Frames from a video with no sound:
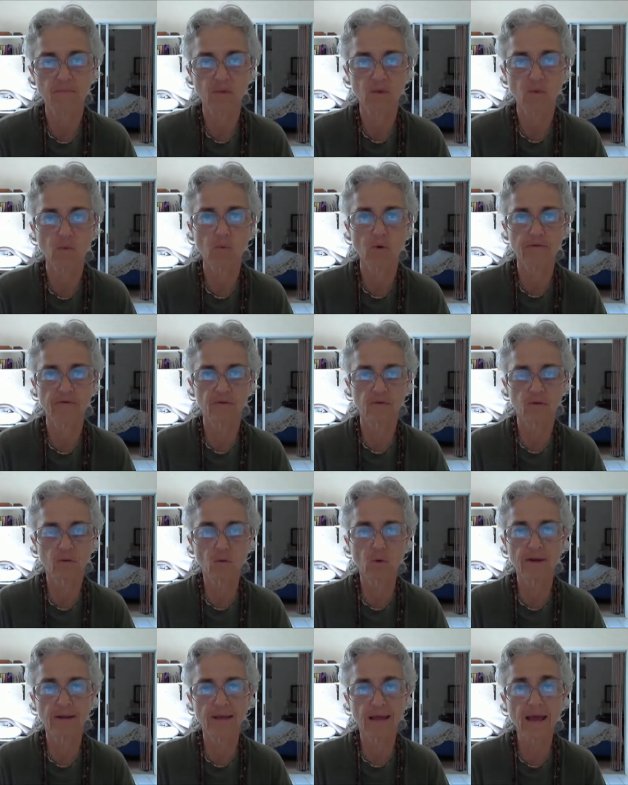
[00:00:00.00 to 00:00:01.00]
where the
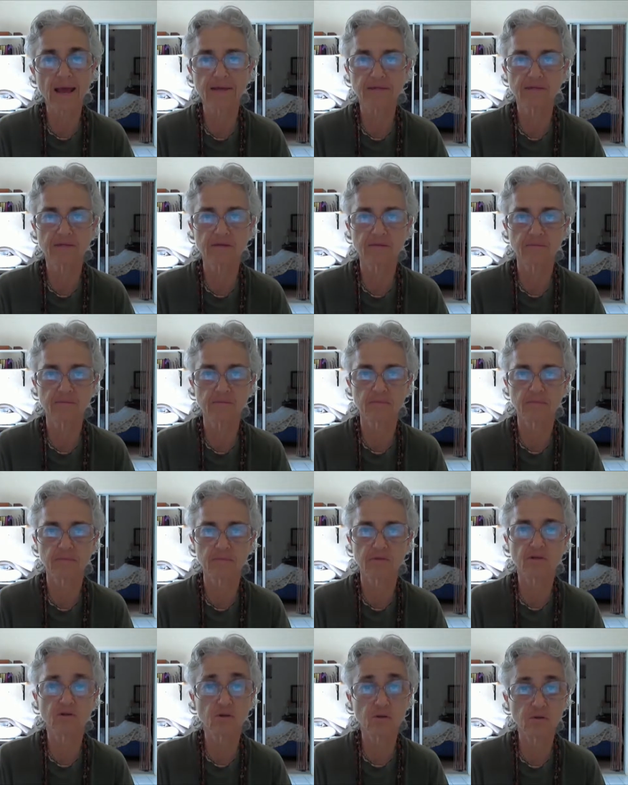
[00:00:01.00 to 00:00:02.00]
Lord asks him
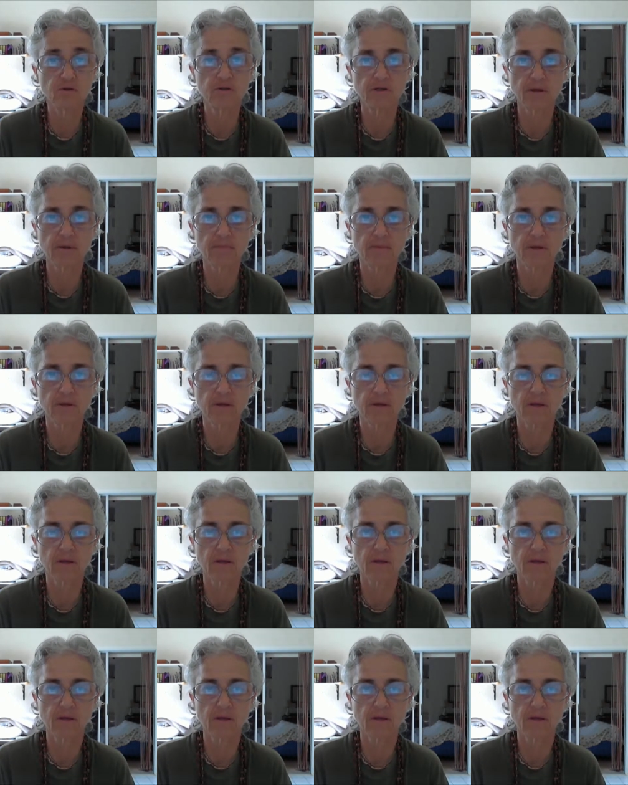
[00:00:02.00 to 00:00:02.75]
to do something,